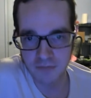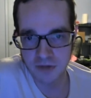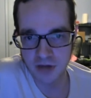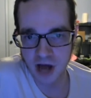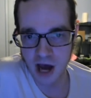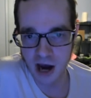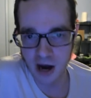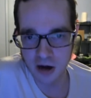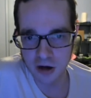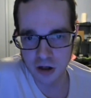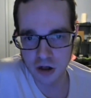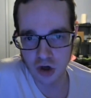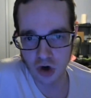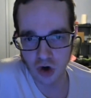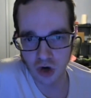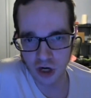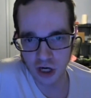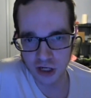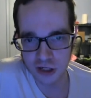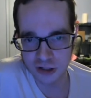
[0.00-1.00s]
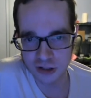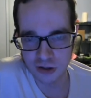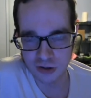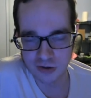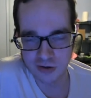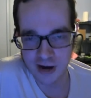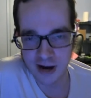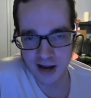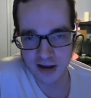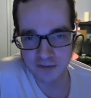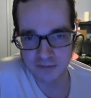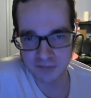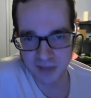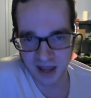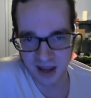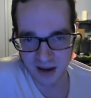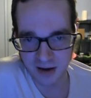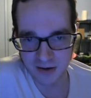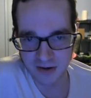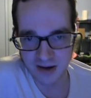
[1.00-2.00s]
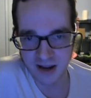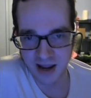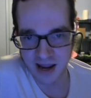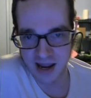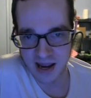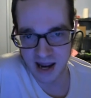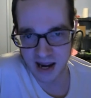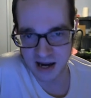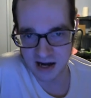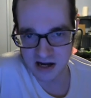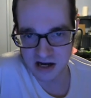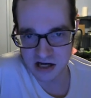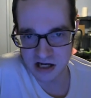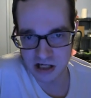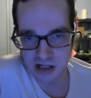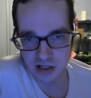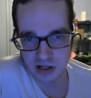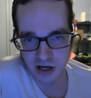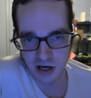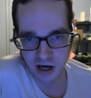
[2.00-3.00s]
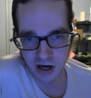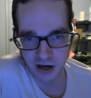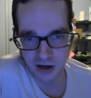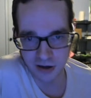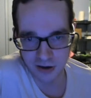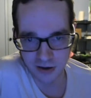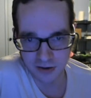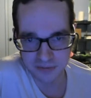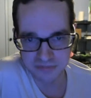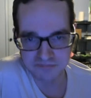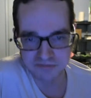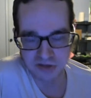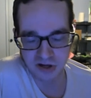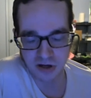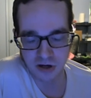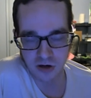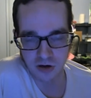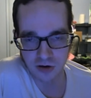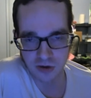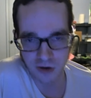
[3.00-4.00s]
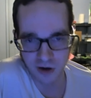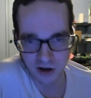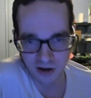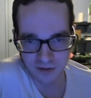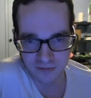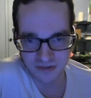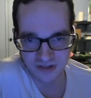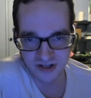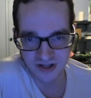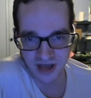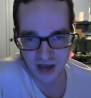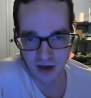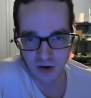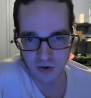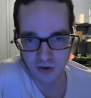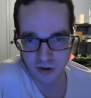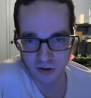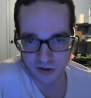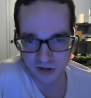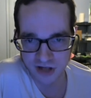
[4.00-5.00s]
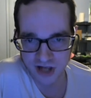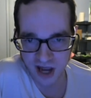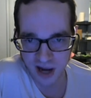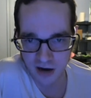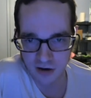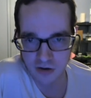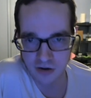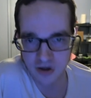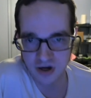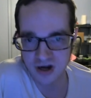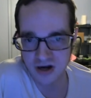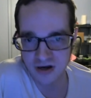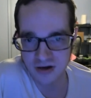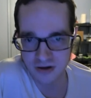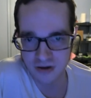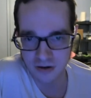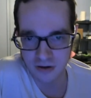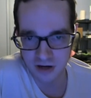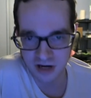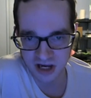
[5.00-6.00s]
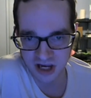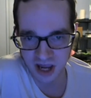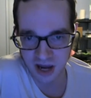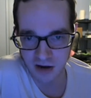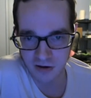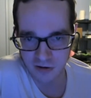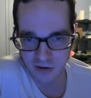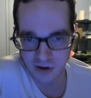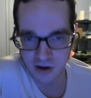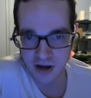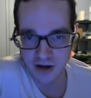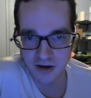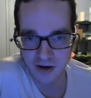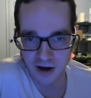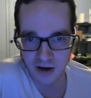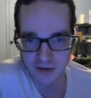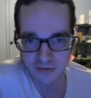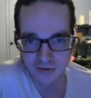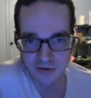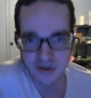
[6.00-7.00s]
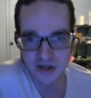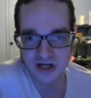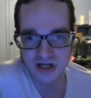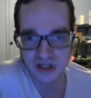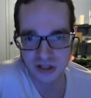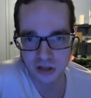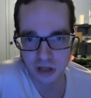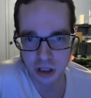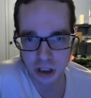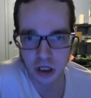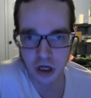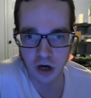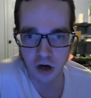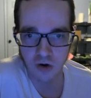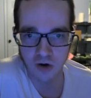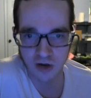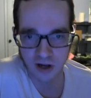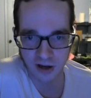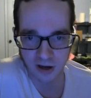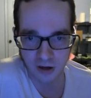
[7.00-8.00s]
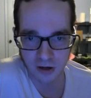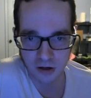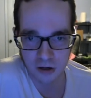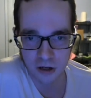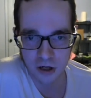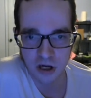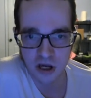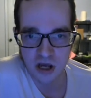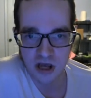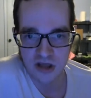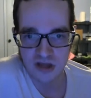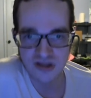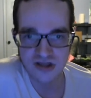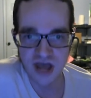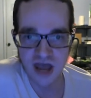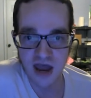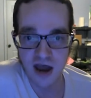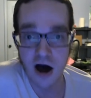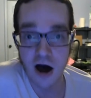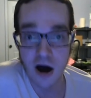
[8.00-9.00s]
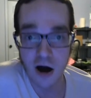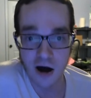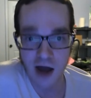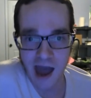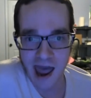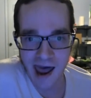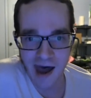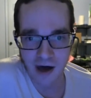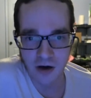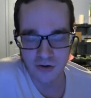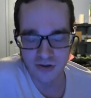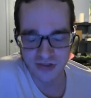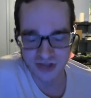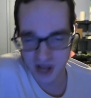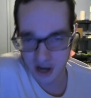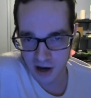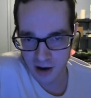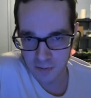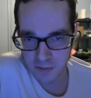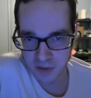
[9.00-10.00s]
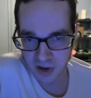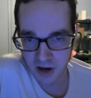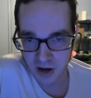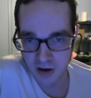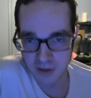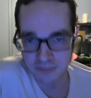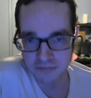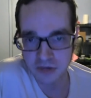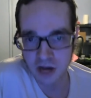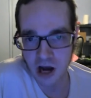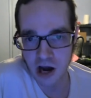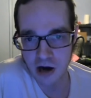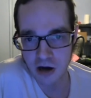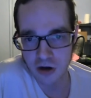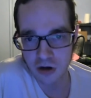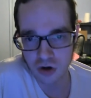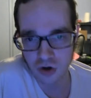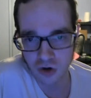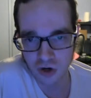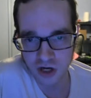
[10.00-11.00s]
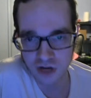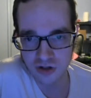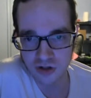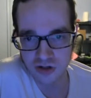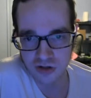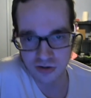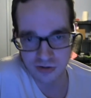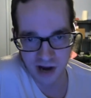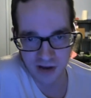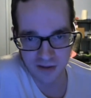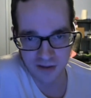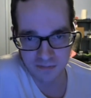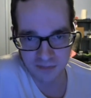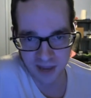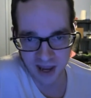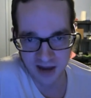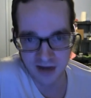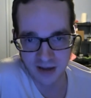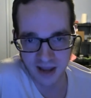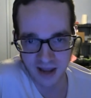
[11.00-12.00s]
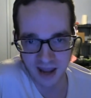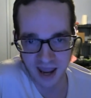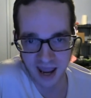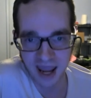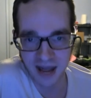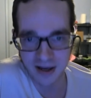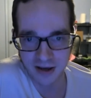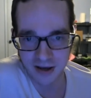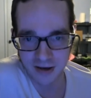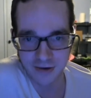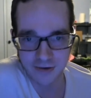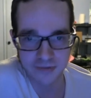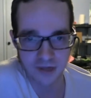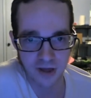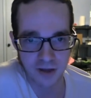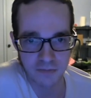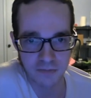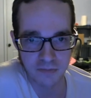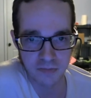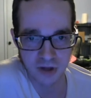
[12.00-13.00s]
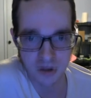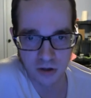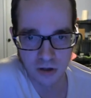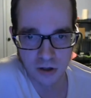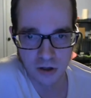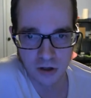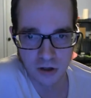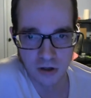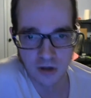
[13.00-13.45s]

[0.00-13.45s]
I'm not going to recommend any kind of programs that will get rid of region coding. They are out there, but I'm not going to recommend any of them.